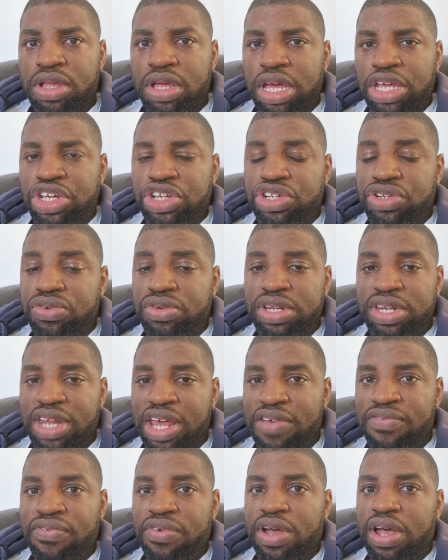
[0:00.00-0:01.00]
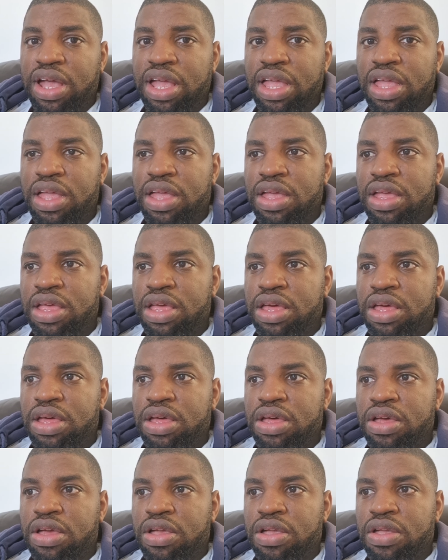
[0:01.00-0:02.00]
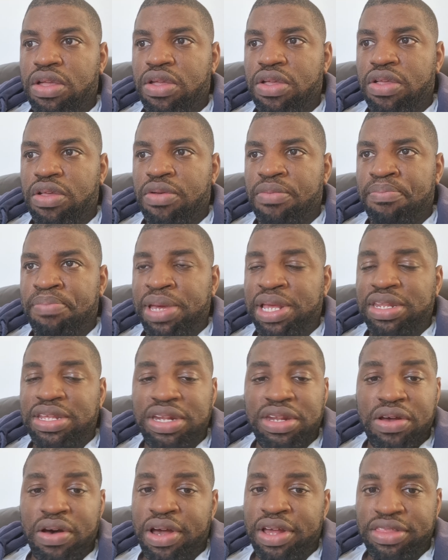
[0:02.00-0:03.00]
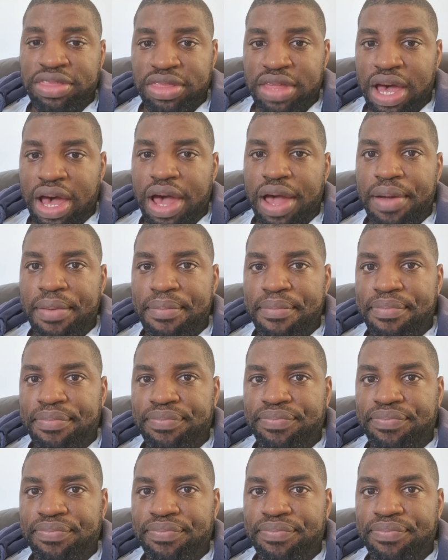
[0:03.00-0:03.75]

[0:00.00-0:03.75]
And you should never be denied that.